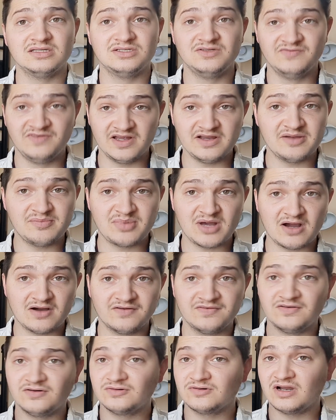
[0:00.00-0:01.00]
Very
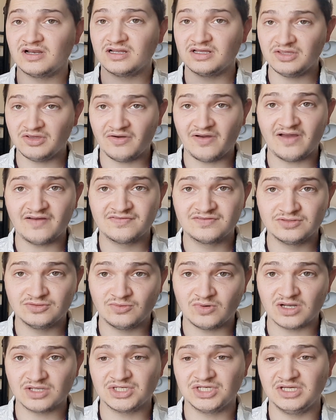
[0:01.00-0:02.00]
powerful runner, you have to
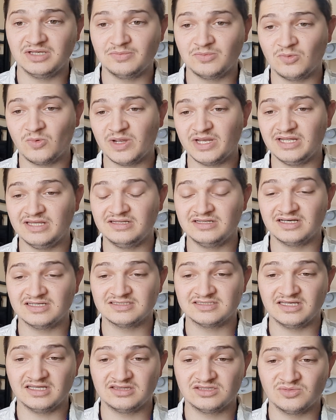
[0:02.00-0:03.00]
watch him when he does
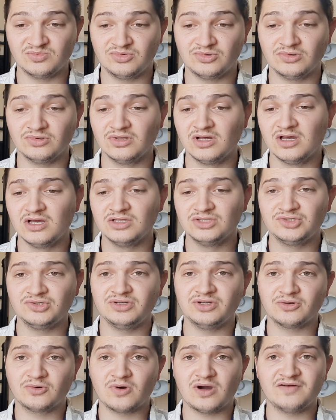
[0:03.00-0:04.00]
get the ball.
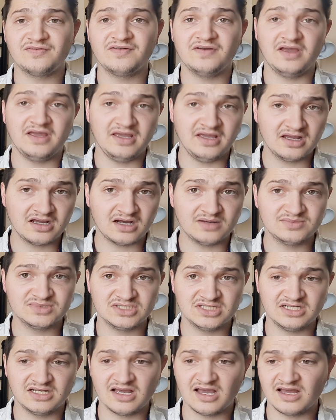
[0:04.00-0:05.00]
Tuna Kwafe, he comes
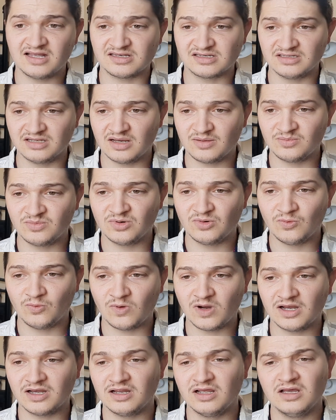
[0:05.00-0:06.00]
in at number
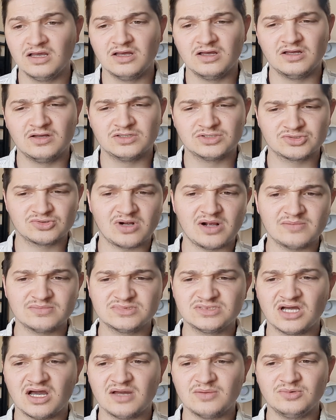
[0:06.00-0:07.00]
one. Scrum
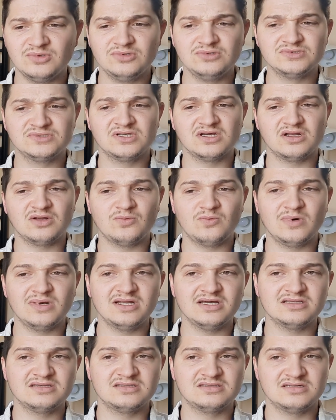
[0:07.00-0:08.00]
time, who's going to win
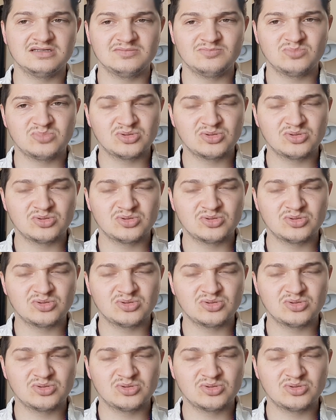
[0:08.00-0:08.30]
it?